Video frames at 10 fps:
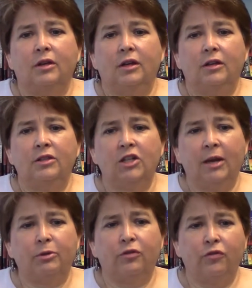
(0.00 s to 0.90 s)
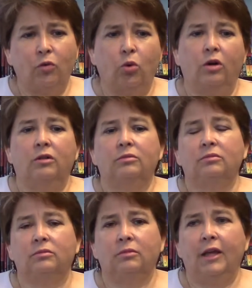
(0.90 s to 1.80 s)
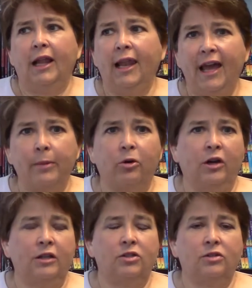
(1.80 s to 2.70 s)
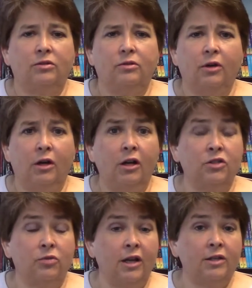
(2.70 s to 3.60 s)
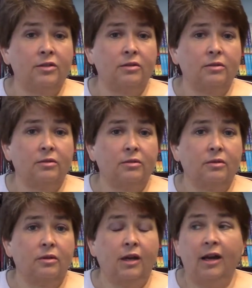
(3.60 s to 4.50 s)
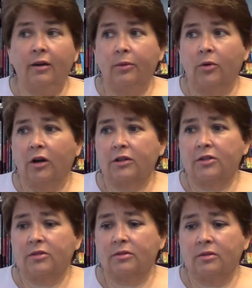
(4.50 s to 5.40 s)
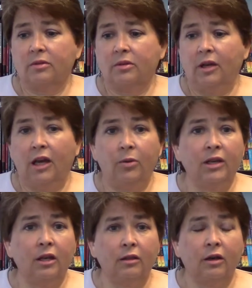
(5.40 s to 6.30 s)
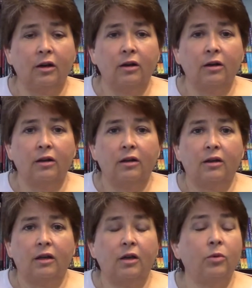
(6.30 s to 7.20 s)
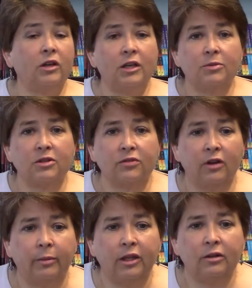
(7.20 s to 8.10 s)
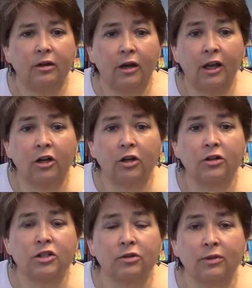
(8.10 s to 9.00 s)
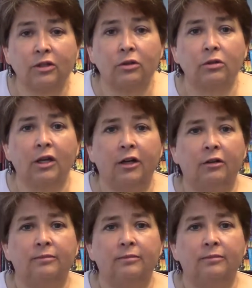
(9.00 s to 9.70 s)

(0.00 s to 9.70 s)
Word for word: in chapter 4 elaborates on God's rest, how it works, how we get there, and what keeps us from it. I encourage you to read the whole letter,